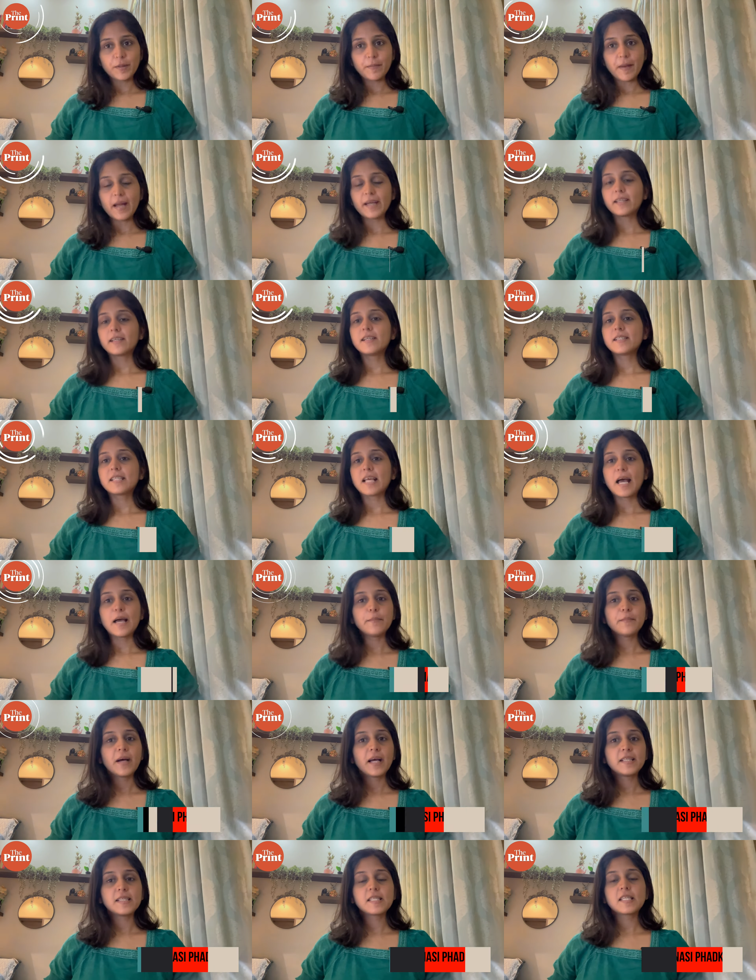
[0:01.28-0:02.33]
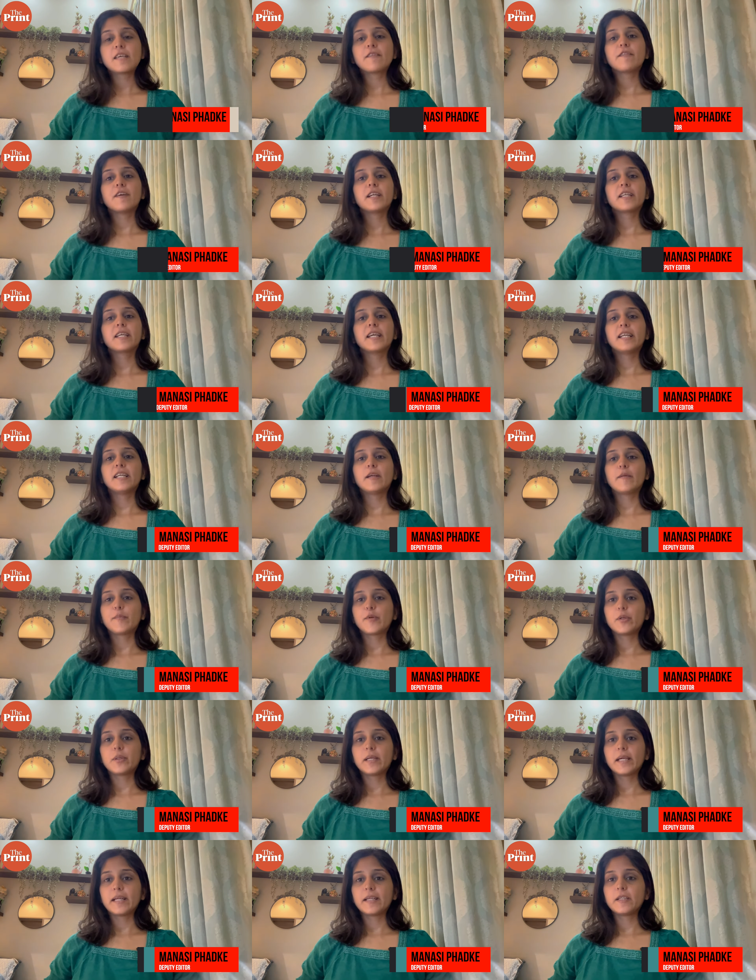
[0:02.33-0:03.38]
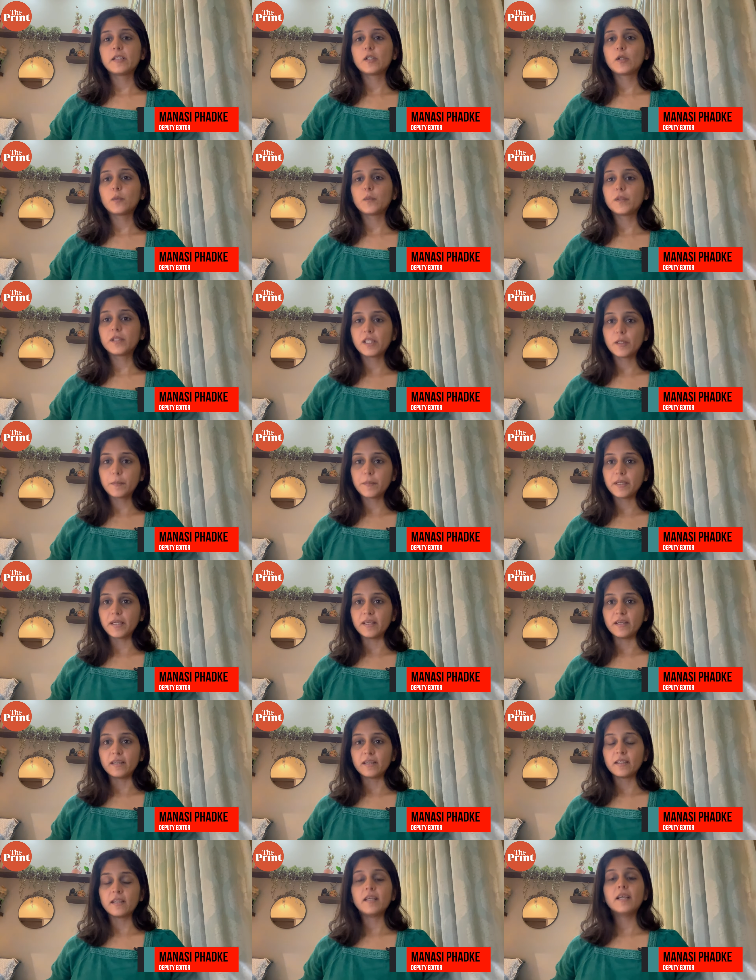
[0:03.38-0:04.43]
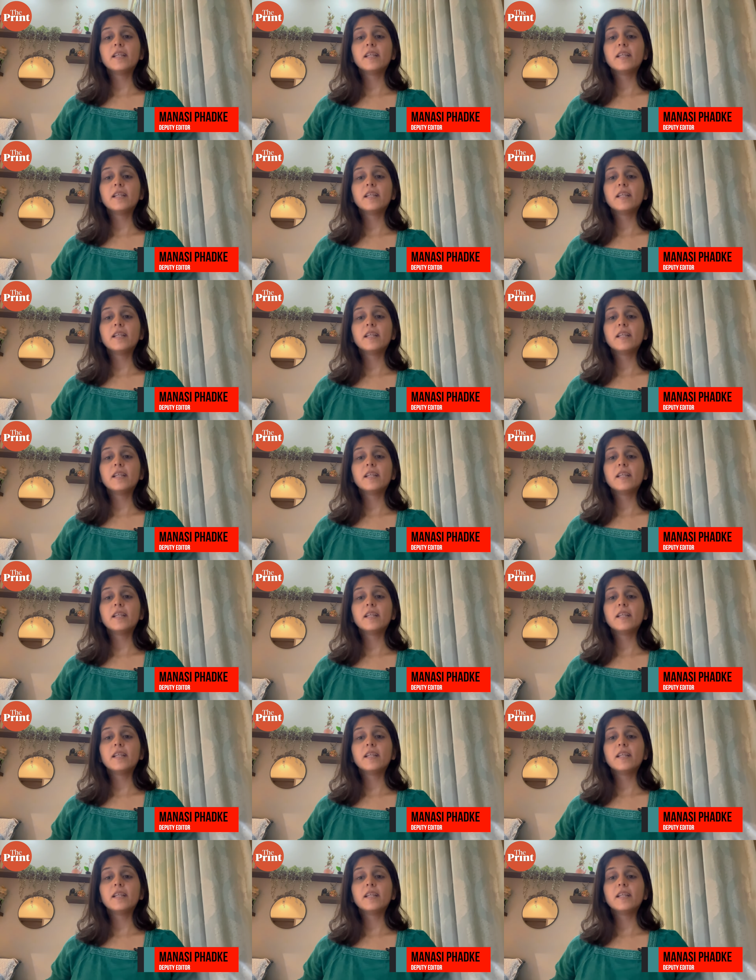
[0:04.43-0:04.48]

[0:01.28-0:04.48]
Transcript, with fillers: Matters. I am Manasi Phadke, Deputy Editor with ThePrint.